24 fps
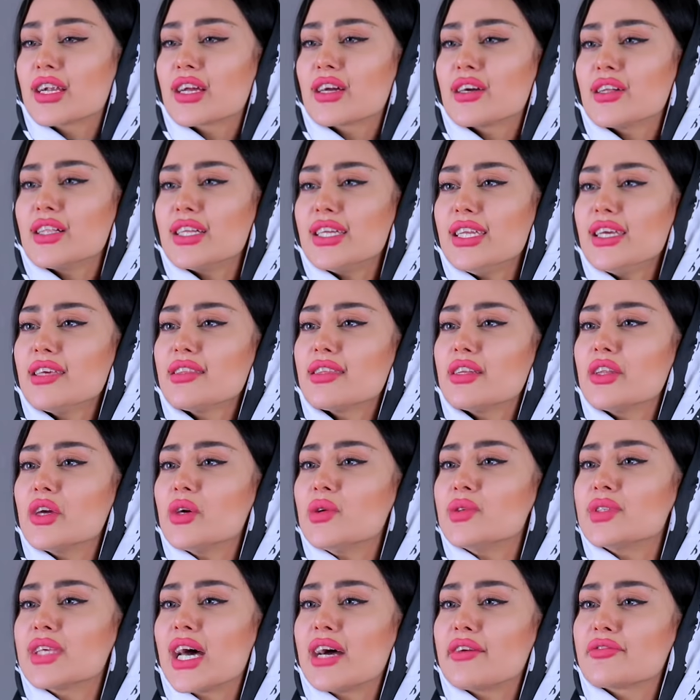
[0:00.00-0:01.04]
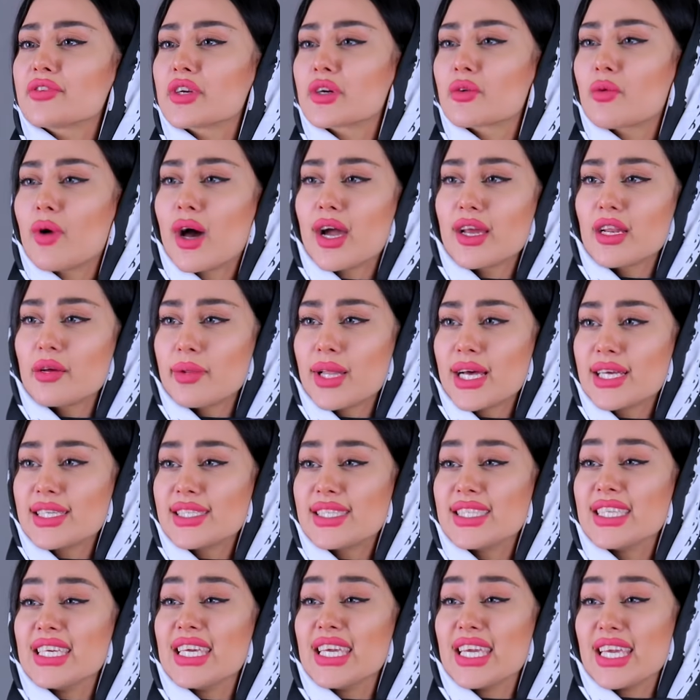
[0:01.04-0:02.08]
Cleaning the nose after
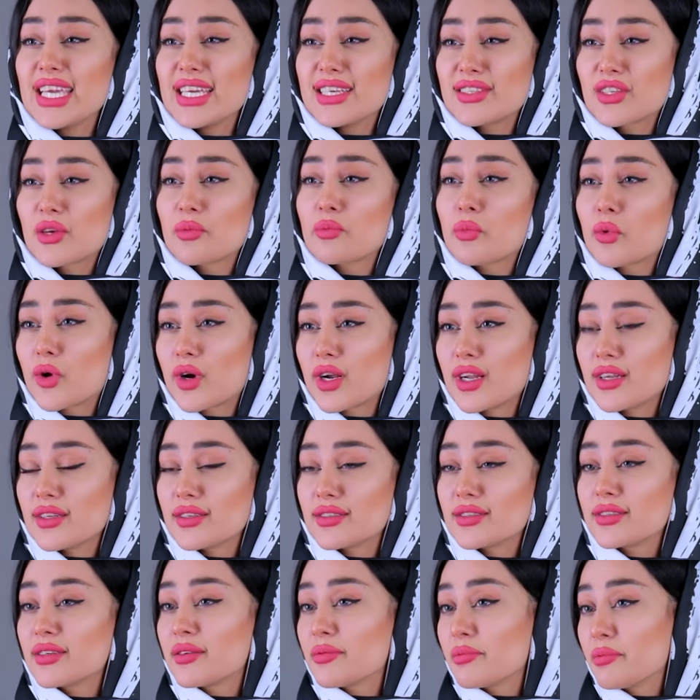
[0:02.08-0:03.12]
rhinoplasty is important